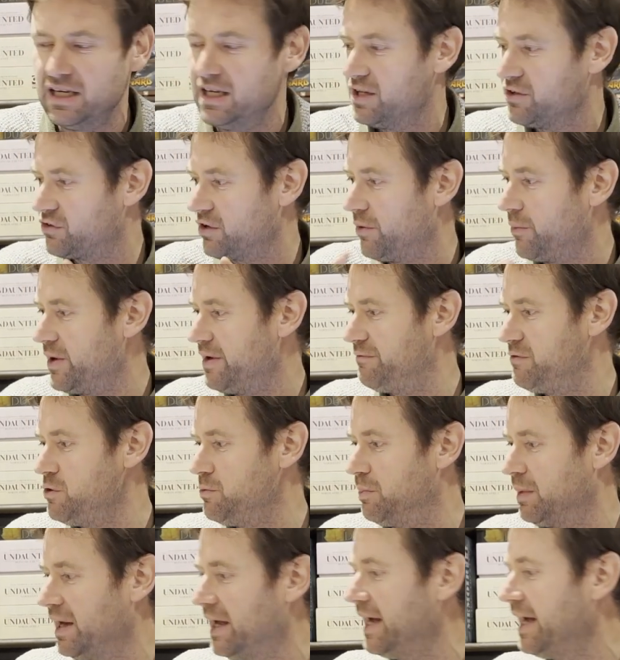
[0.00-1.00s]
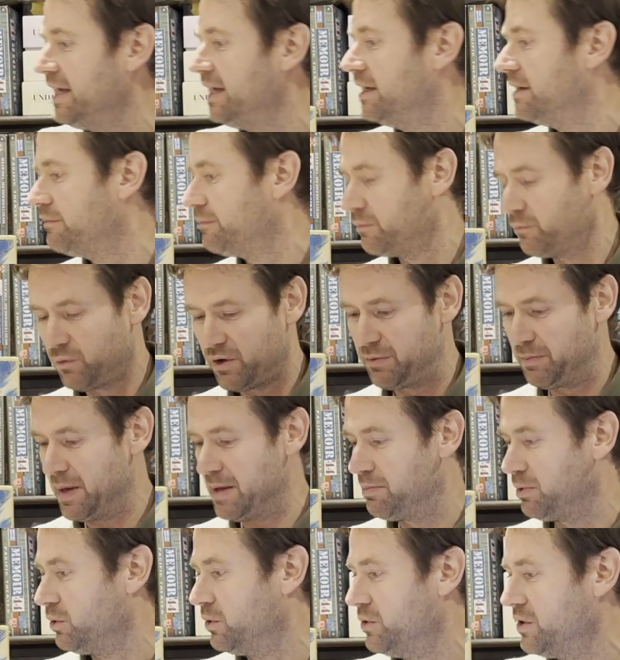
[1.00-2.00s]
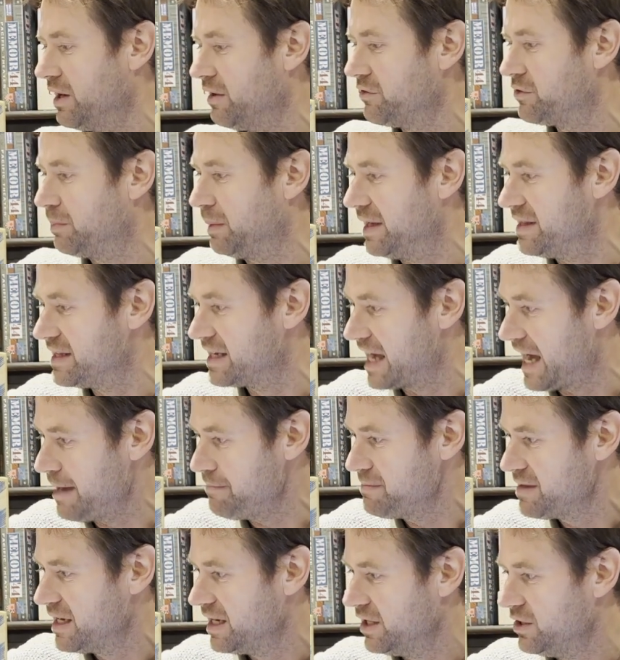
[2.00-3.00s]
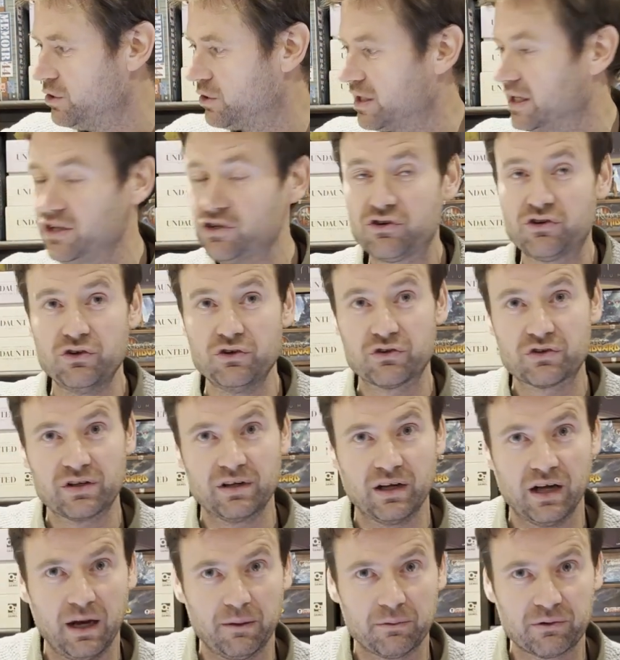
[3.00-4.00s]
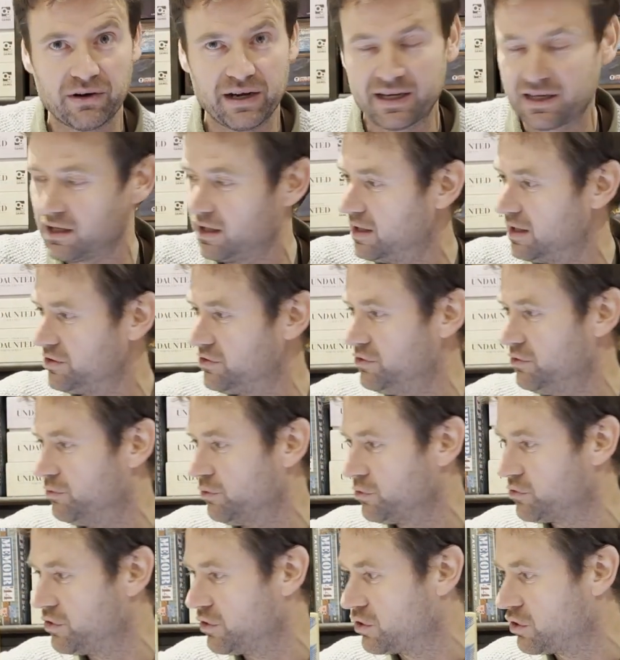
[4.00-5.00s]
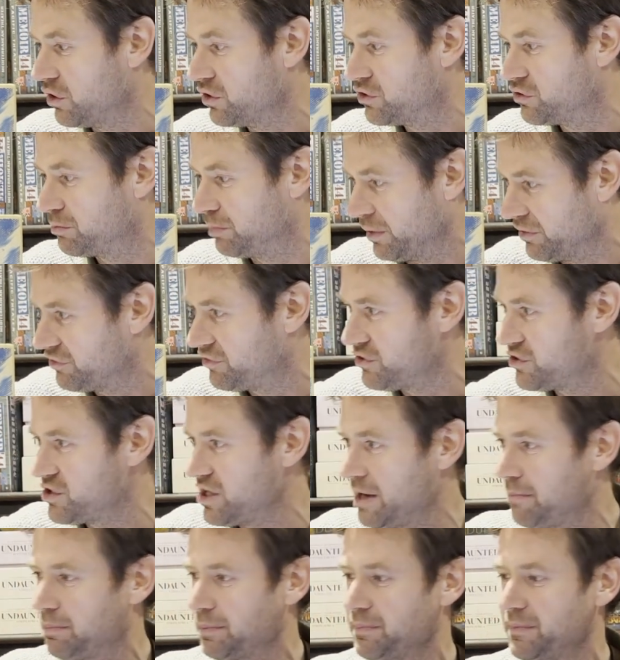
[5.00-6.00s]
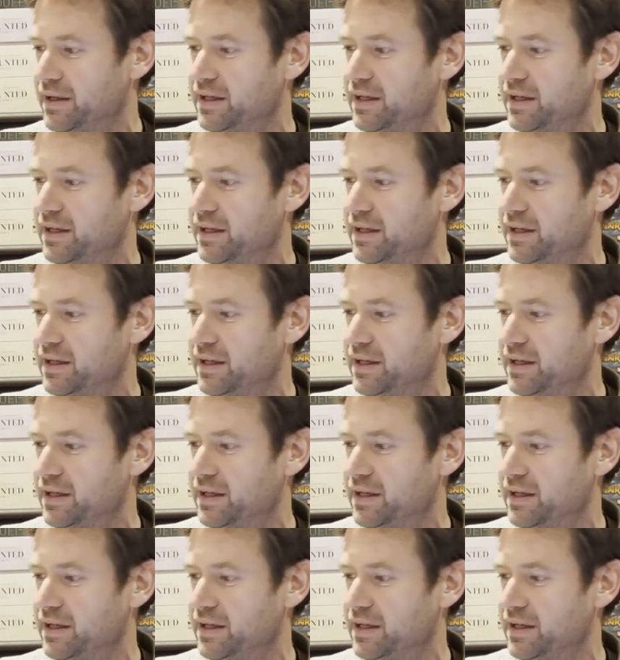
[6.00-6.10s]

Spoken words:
So if you play with people who know how to play the game, you can introduce upgrade cards. You've also got sponsorship